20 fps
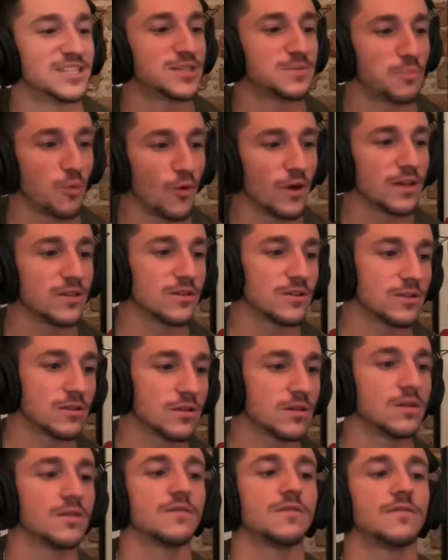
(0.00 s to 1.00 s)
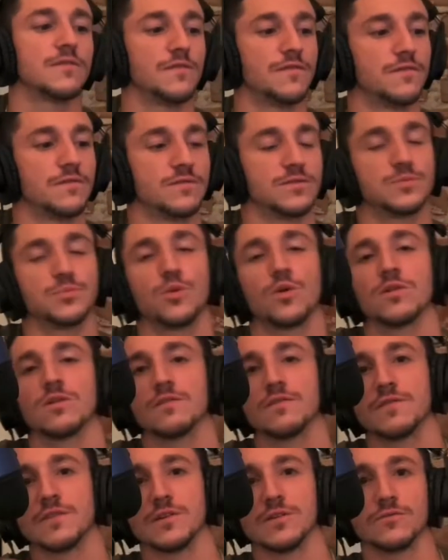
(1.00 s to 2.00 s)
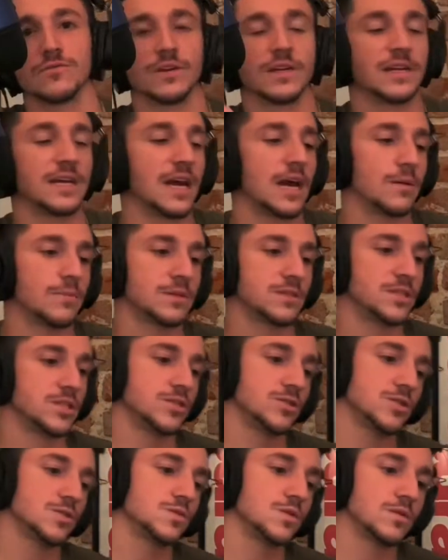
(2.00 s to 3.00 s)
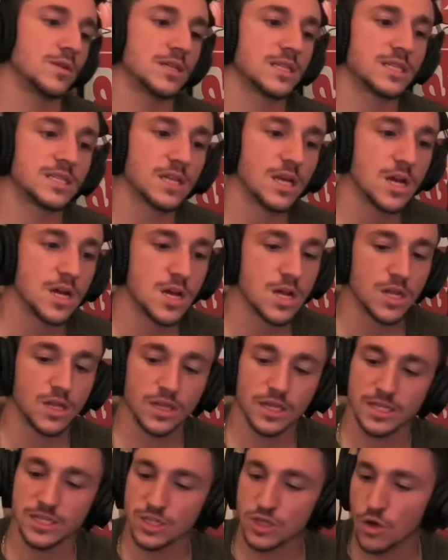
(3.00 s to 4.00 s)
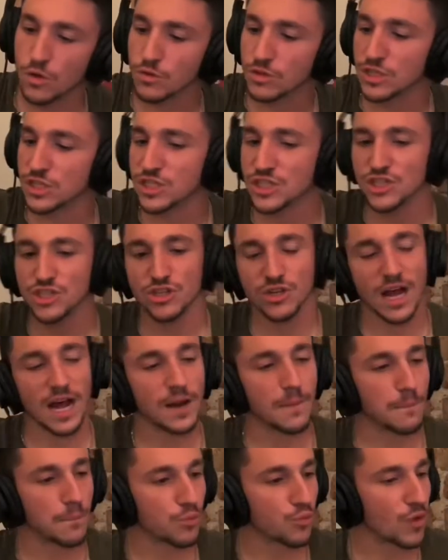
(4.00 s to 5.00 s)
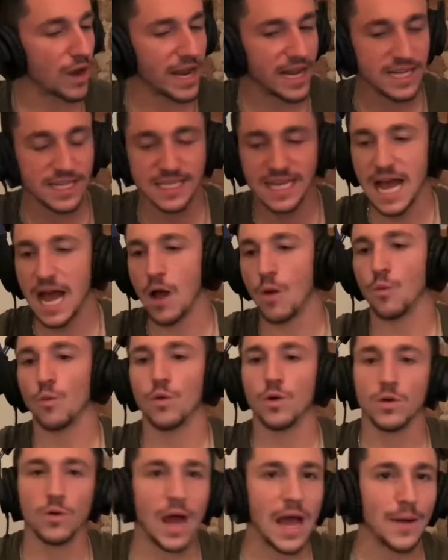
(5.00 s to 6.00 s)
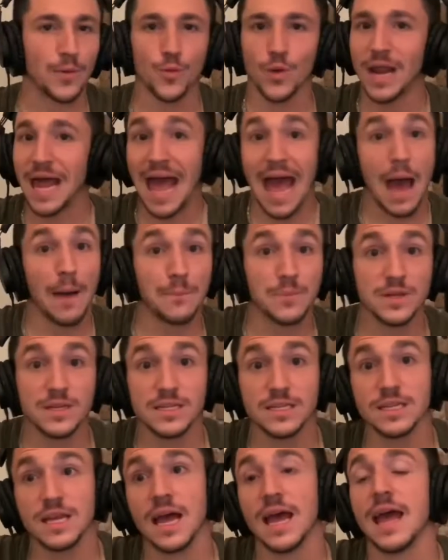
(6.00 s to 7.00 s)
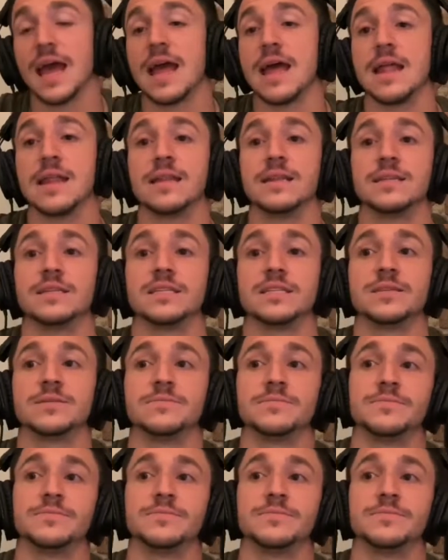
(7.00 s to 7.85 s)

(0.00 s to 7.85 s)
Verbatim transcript: spoiler spoiler filled recap as usual. Let's let's go let's just kind of break down what what happened and